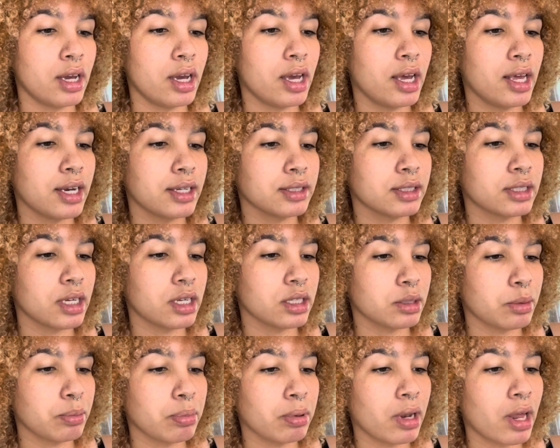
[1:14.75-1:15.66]
And it
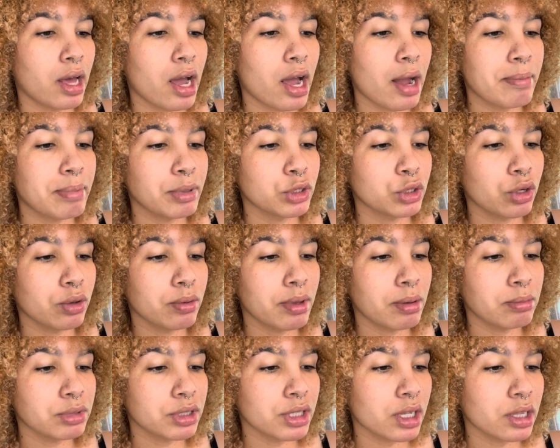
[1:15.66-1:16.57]
says apply
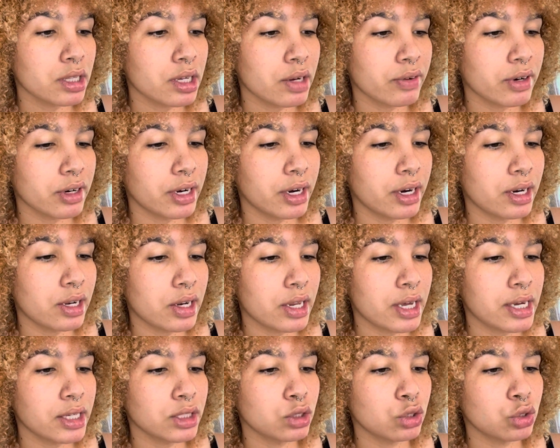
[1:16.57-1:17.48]
petroleum jelly around
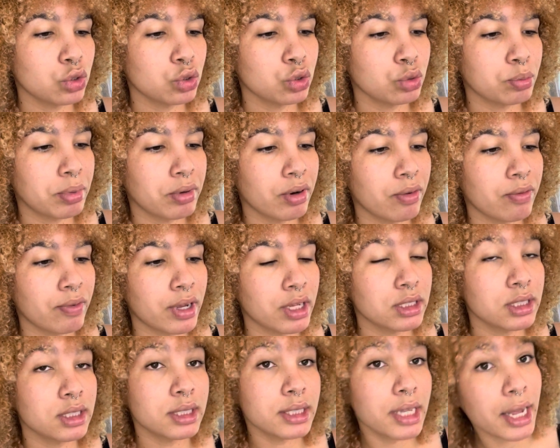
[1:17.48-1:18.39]
hairline to
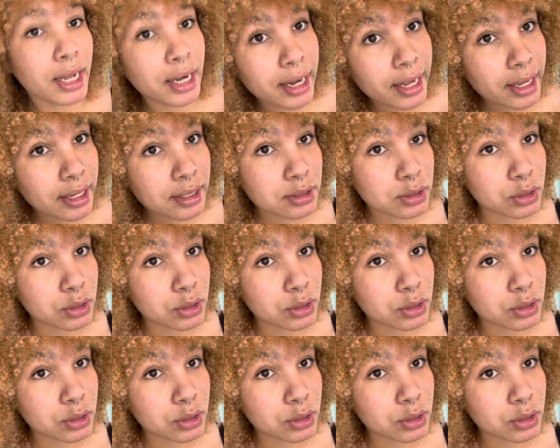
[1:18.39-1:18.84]
prevent staining.